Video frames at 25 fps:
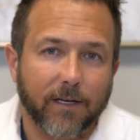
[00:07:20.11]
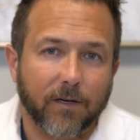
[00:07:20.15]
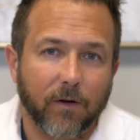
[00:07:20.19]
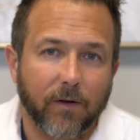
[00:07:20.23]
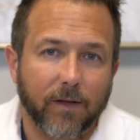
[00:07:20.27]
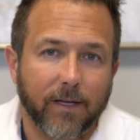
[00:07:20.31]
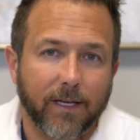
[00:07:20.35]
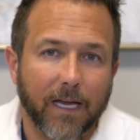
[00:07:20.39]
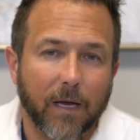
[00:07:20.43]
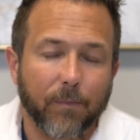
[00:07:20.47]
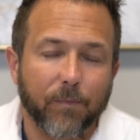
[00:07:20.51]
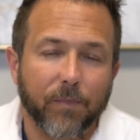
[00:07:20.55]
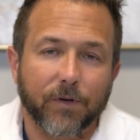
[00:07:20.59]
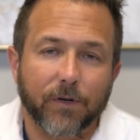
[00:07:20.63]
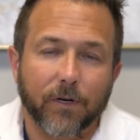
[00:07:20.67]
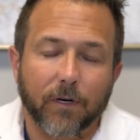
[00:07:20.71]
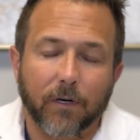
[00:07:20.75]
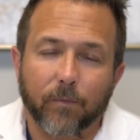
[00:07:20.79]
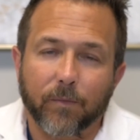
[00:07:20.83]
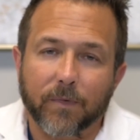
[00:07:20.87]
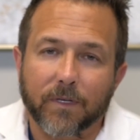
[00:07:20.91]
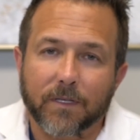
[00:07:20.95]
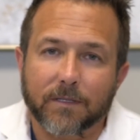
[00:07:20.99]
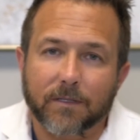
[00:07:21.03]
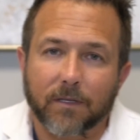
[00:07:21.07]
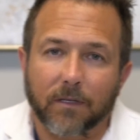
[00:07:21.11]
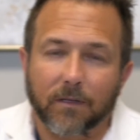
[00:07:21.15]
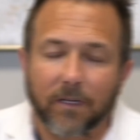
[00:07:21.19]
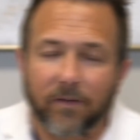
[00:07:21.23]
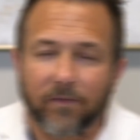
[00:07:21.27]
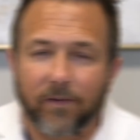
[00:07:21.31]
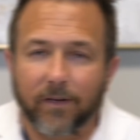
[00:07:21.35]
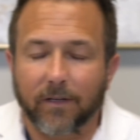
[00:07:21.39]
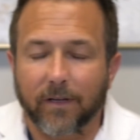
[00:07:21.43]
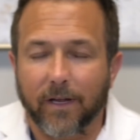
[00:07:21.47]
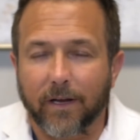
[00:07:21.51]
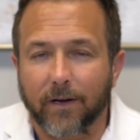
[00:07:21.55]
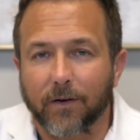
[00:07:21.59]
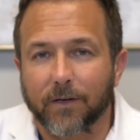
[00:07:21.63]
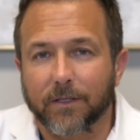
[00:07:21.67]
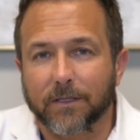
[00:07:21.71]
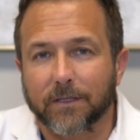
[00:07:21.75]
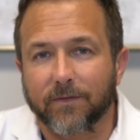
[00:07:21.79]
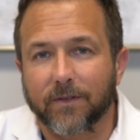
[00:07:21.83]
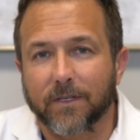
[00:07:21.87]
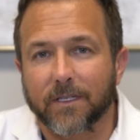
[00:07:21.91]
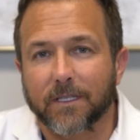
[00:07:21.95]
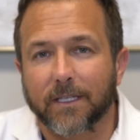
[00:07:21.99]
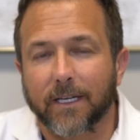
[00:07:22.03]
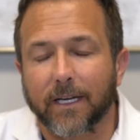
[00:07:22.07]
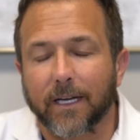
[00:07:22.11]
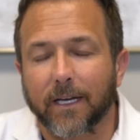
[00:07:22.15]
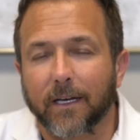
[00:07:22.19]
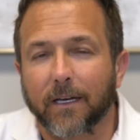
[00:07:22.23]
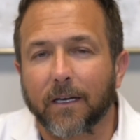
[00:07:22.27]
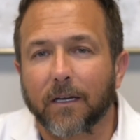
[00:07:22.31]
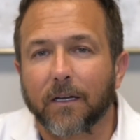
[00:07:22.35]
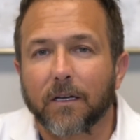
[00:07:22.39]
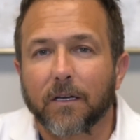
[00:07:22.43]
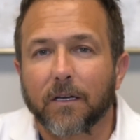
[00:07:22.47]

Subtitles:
or the epidermis, the living layers of the skin.